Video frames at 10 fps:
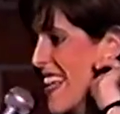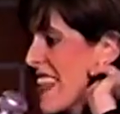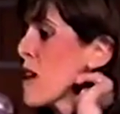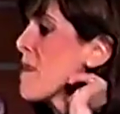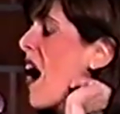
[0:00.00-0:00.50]

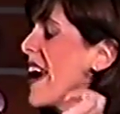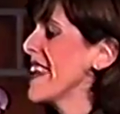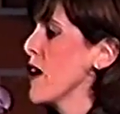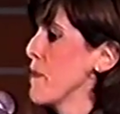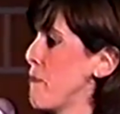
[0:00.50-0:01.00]
Then I'm behind
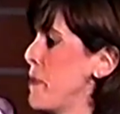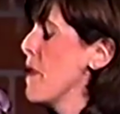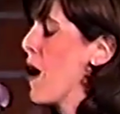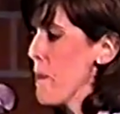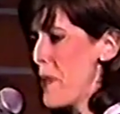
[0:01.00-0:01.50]
a
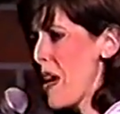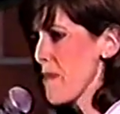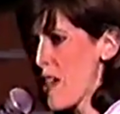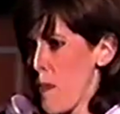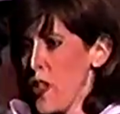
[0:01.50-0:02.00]

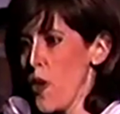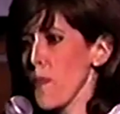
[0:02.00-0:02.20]
BMW,